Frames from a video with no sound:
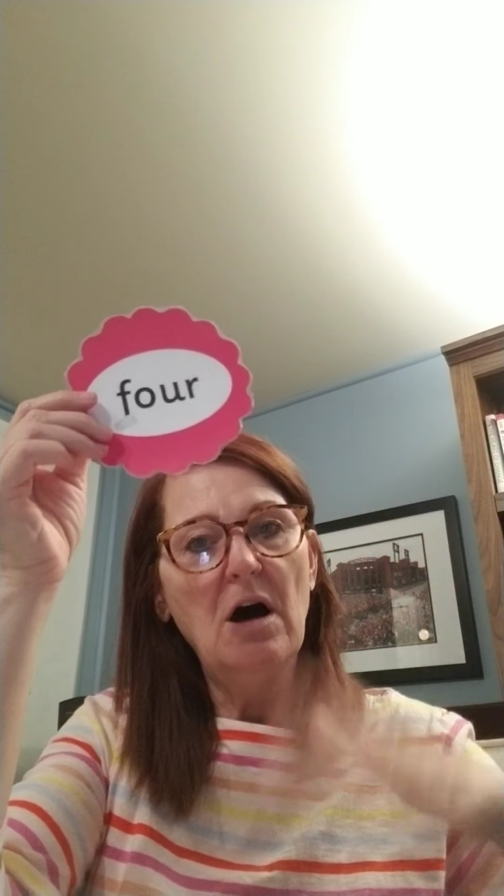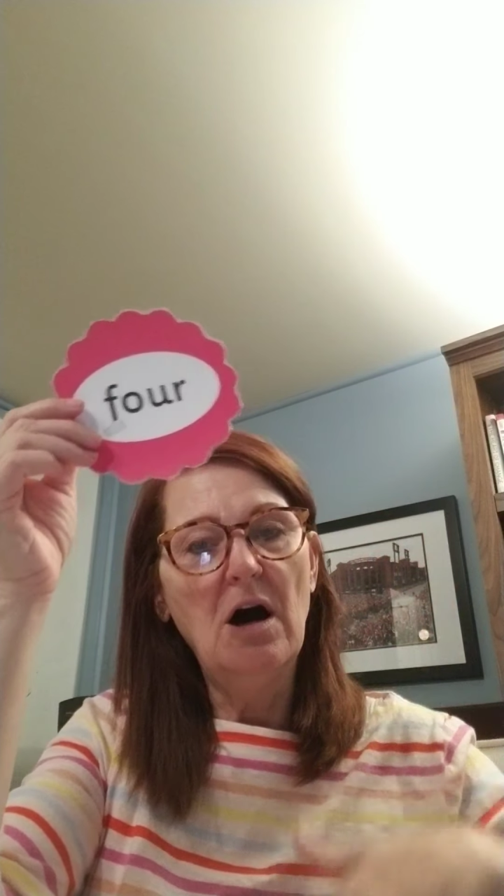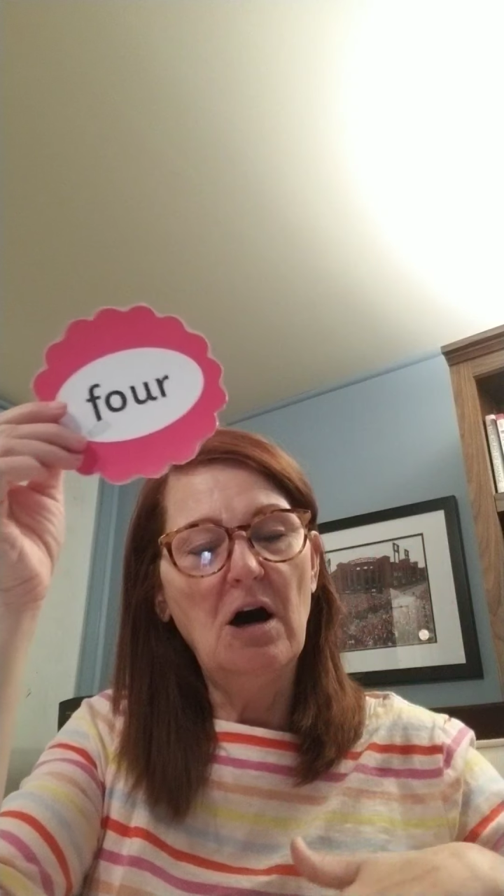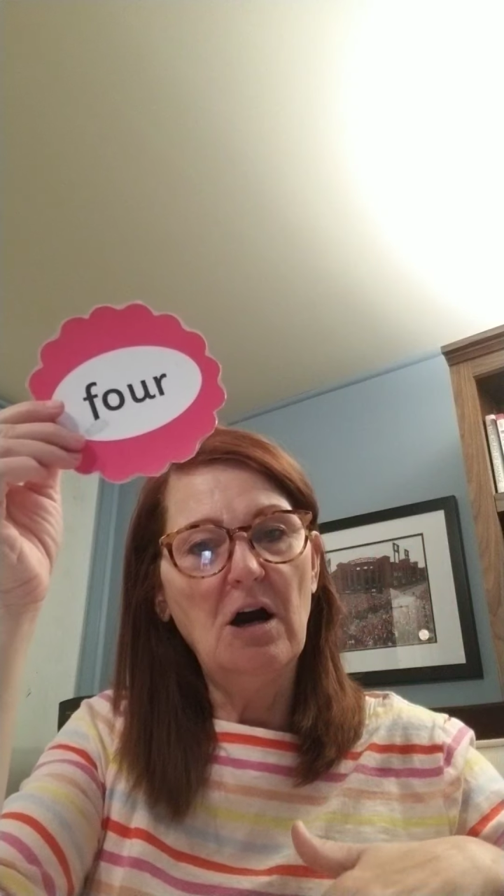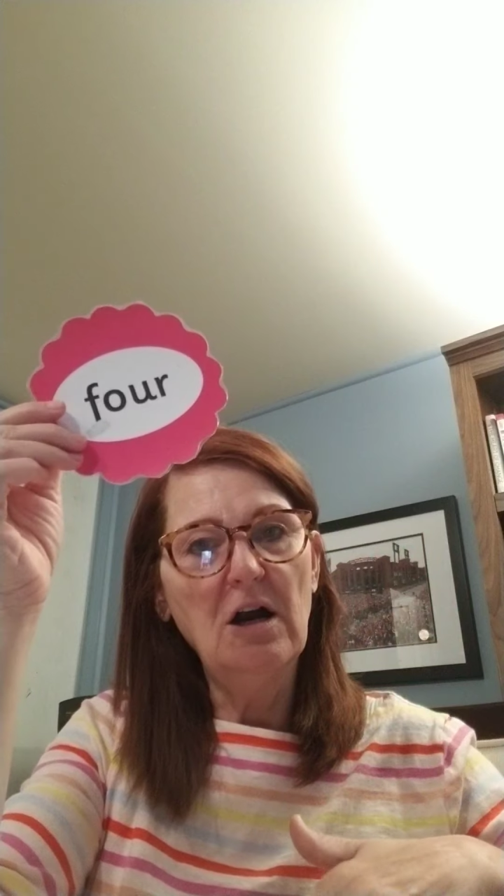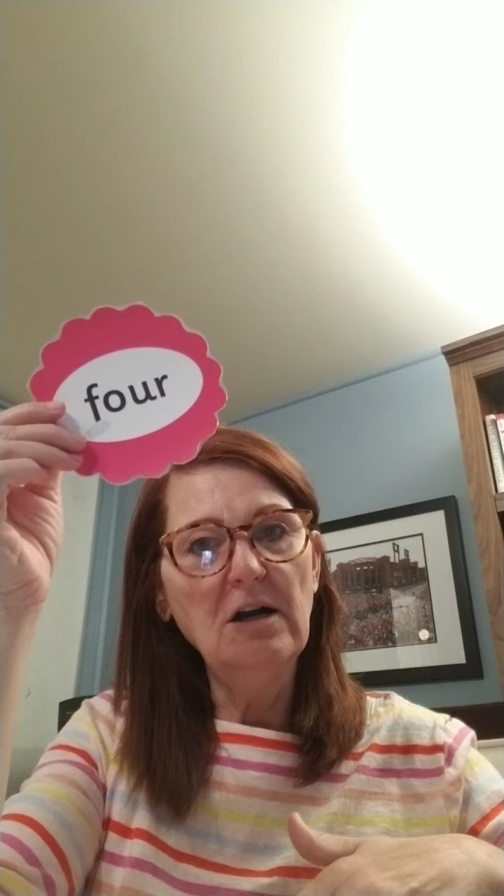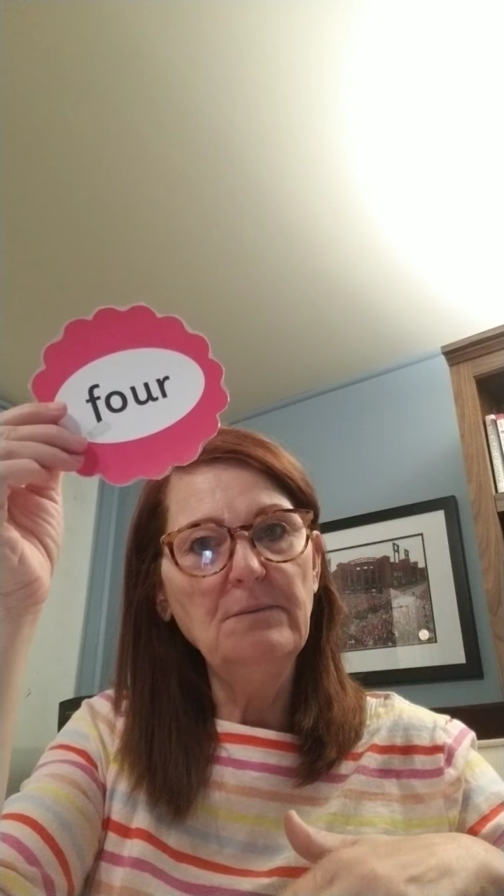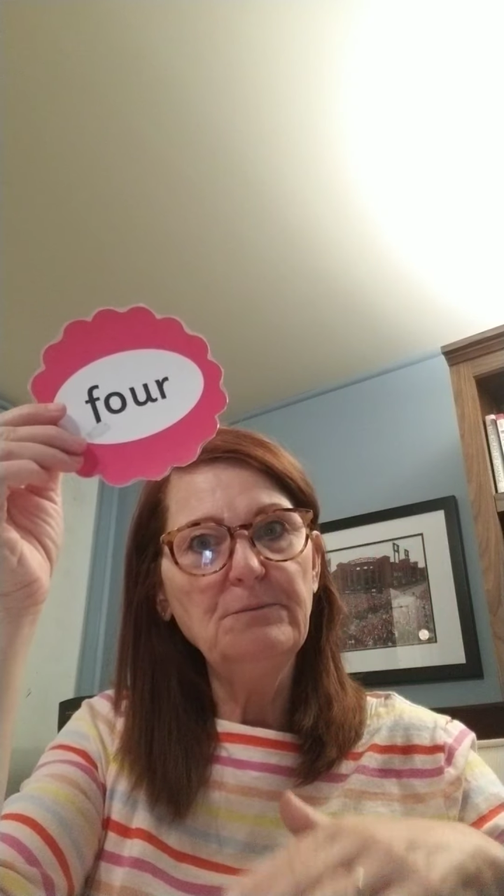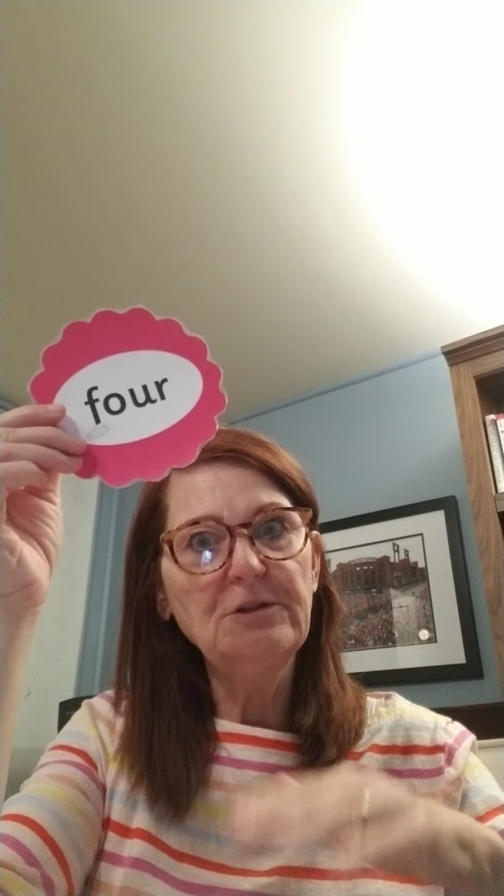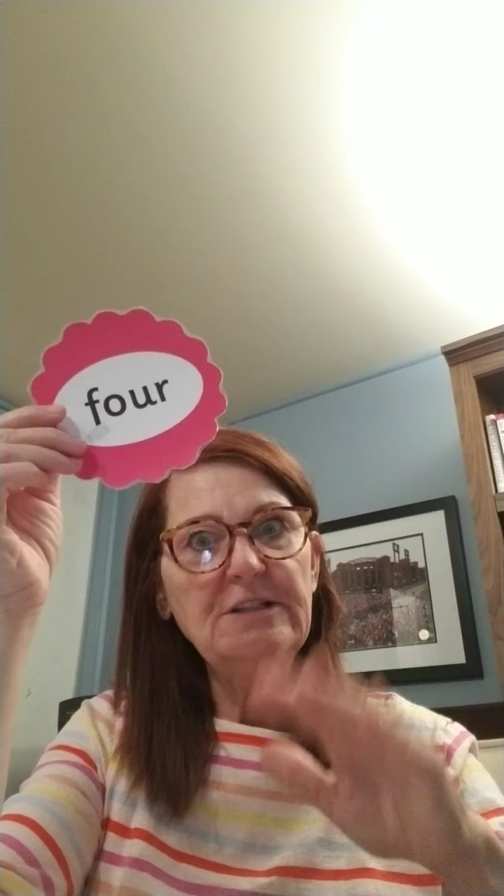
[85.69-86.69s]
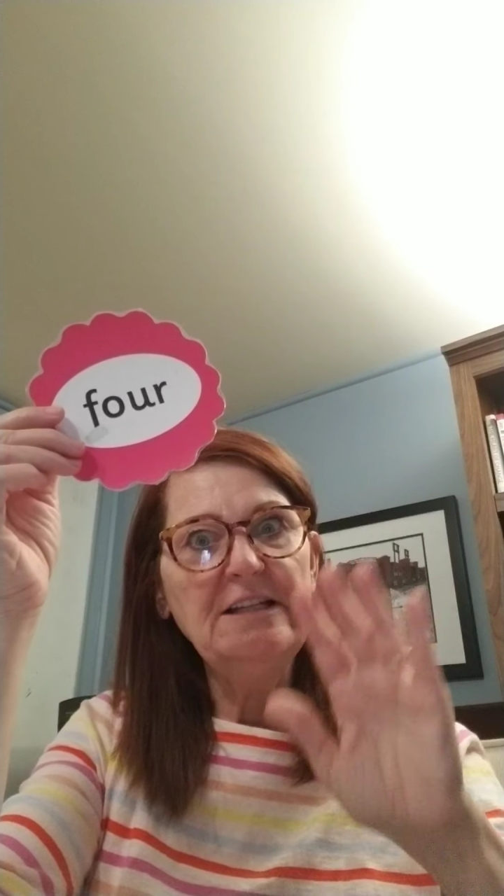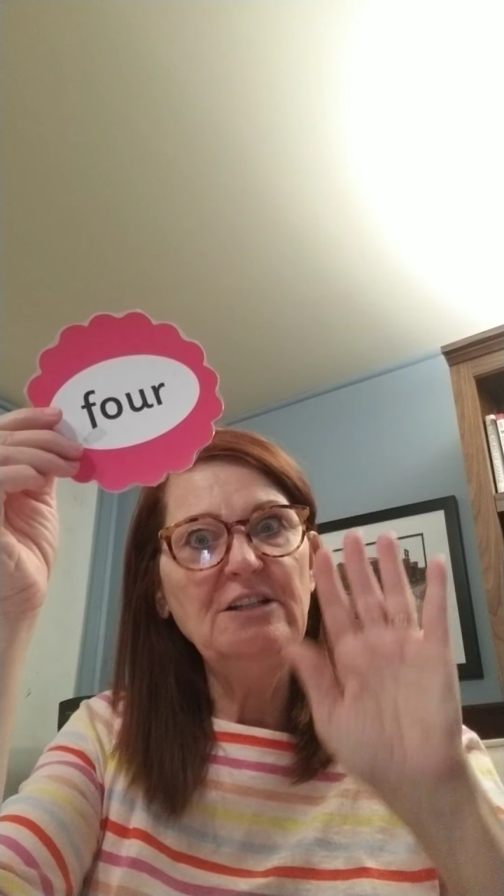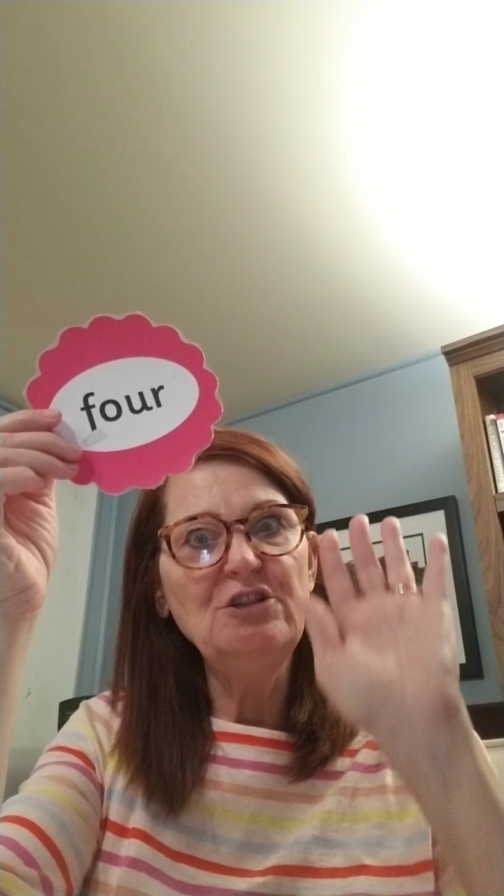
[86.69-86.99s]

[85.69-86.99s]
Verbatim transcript: R, pretend